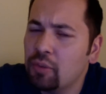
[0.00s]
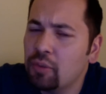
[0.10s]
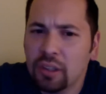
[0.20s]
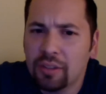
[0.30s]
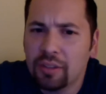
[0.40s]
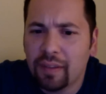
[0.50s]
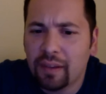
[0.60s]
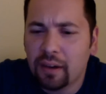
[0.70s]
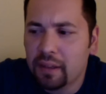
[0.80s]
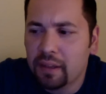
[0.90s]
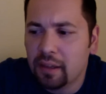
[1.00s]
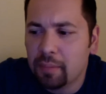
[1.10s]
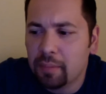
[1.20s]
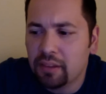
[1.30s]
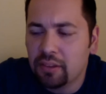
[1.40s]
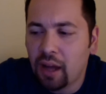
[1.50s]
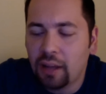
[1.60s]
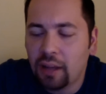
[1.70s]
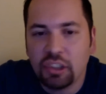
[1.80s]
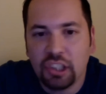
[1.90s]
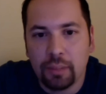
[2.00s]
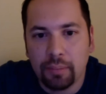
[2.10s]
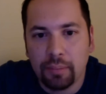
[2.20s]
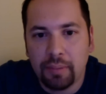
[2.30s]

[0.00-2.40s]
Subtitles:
I'm sure you can find that on the internet, but it's not cheap.